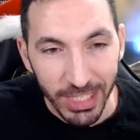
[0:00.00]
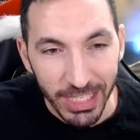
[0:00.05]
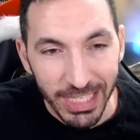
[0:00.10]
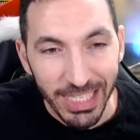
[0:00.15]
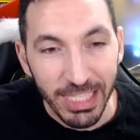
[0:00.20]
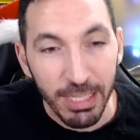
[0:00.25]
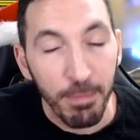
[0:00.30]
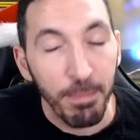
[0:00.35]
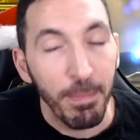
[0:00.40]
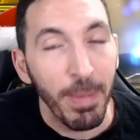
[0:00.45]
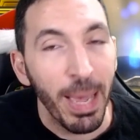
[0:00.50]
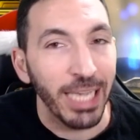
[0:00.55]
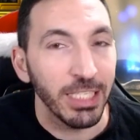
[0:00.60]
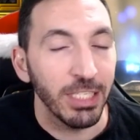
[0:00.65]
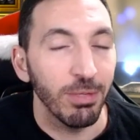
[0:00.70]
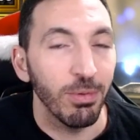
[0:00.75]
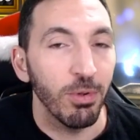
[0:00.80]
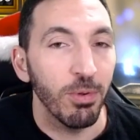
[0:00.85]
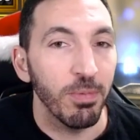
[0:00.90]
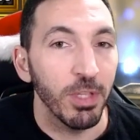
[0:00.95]
This is the
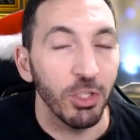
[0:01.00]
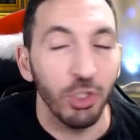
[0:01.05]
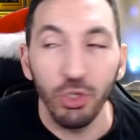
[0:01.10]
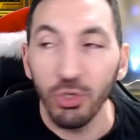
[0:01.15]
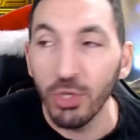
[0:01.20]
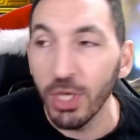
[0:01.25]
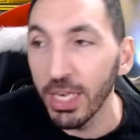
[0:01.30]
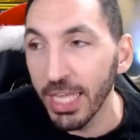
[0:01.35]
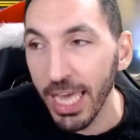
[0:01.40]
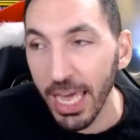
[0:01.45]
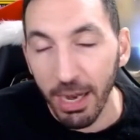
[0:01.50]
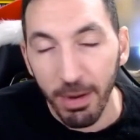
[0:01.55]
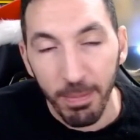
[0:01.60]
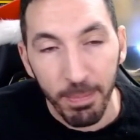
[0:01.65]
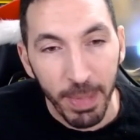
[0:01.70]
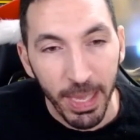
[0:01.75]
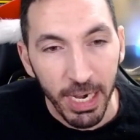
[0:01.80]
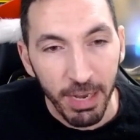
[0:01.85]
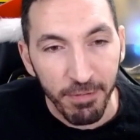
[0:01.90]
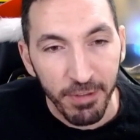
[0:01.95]
maximum that you can get a
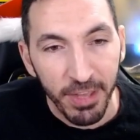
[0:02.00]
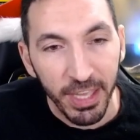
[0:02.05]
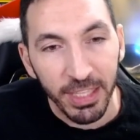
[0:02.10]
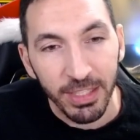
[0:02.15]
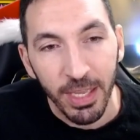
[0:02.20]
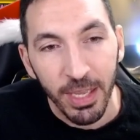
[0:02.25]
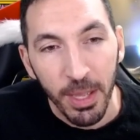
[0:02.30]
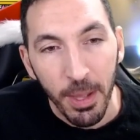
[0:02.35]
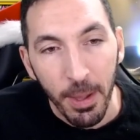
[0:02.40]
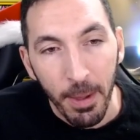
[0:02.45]
benefit,